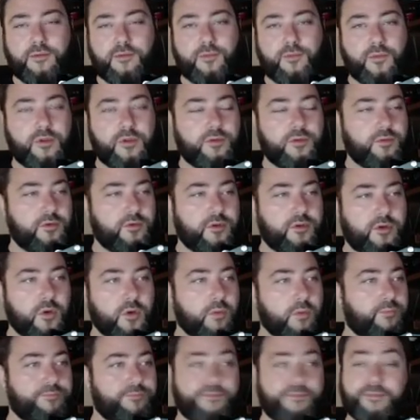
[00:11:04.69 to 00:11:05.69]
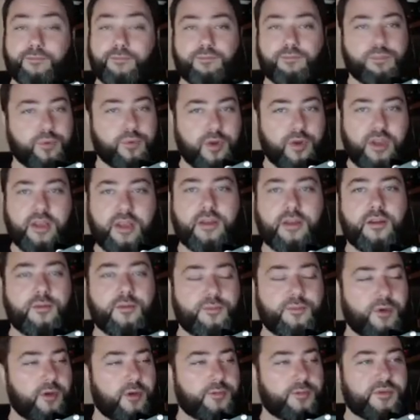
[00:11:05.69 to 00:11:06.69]
Well,
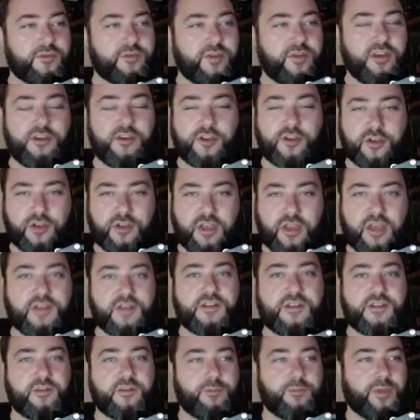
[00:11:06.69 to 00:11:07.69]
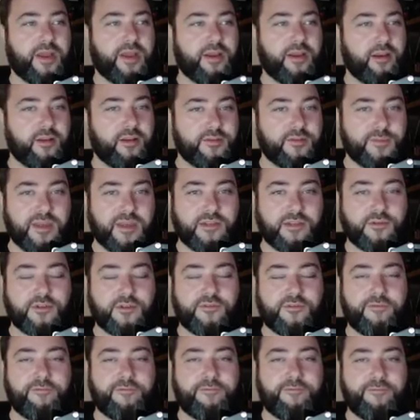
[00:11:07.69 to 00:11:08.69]
brilliant observation. Yes, Black Lives Matter is
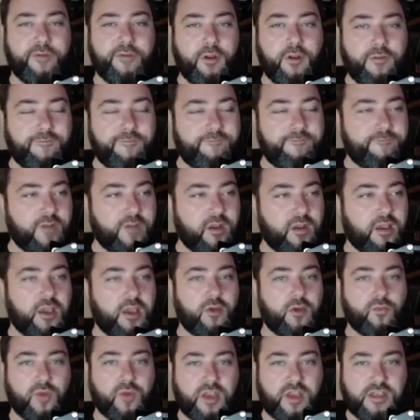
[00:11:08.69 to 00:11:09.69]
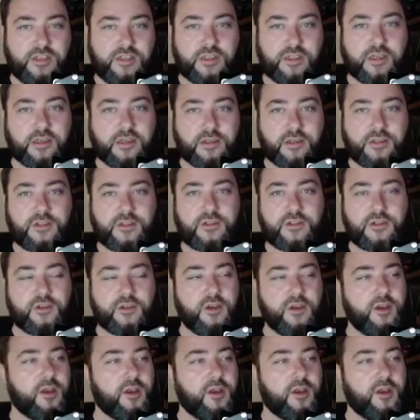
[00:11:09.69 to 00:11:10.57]
full of fucking racists.